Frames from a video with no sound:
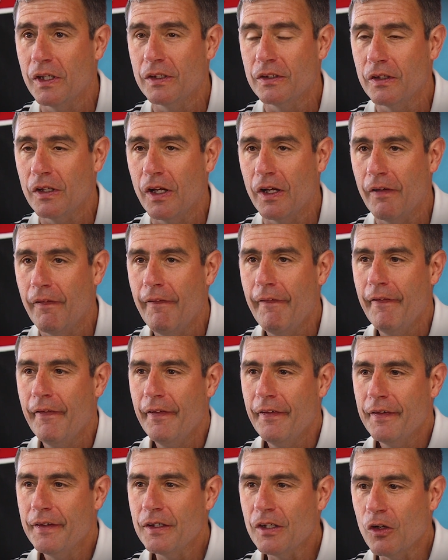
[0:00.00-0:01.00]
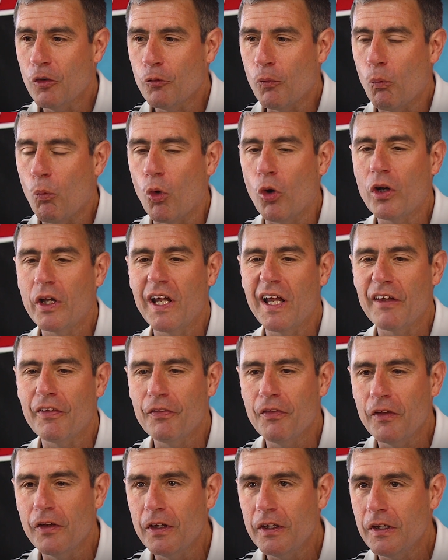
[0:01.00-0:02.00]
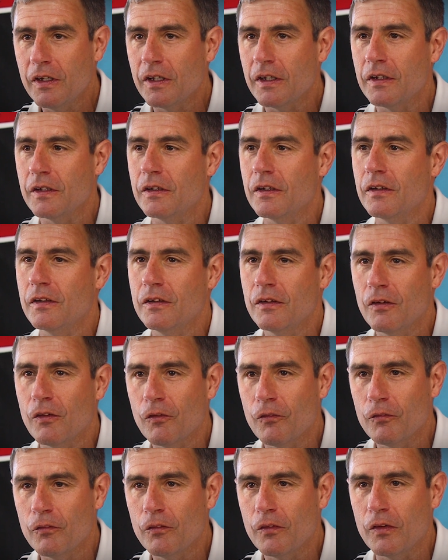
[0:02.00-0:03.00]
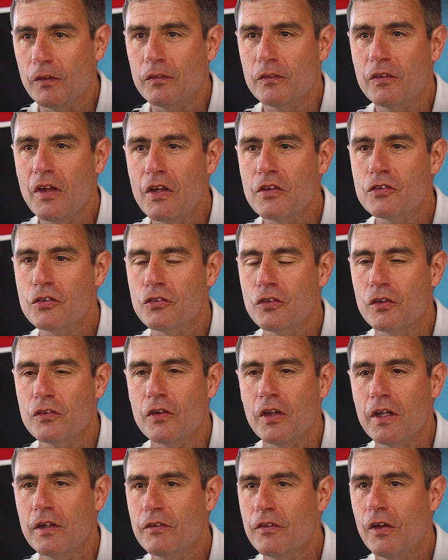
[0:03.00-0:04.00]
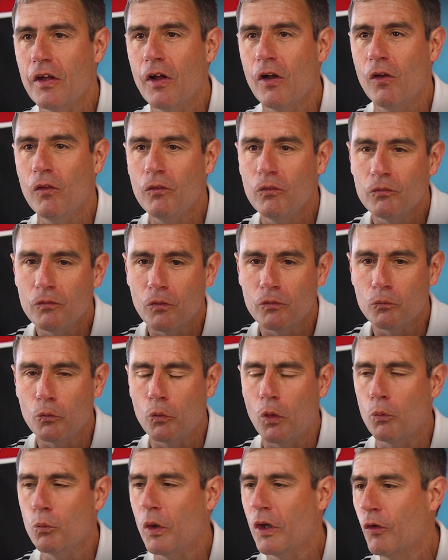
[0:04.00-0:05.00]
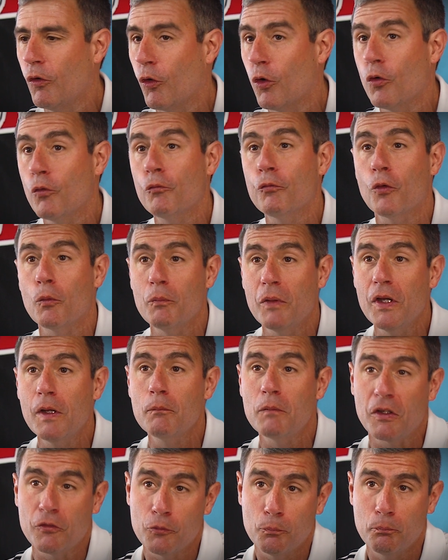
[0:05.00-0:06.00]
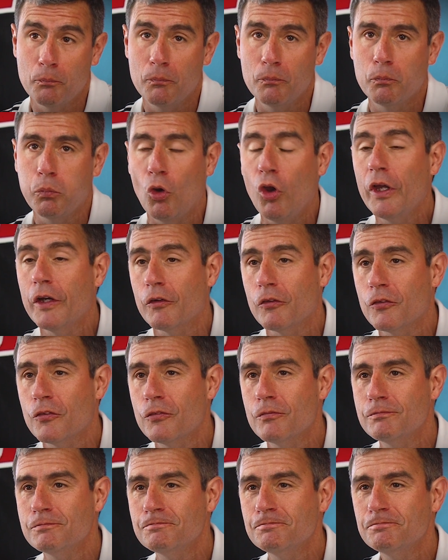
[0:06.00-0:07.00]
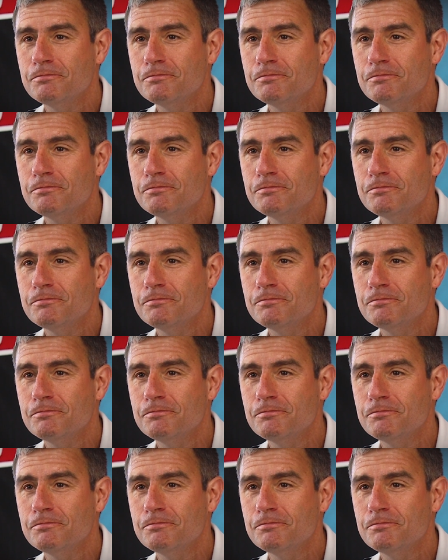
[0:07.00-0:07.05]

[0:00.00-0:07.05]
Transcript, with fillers: And, uh, you know, the work ethic and, you know, the attention to detail, we learned from him as players.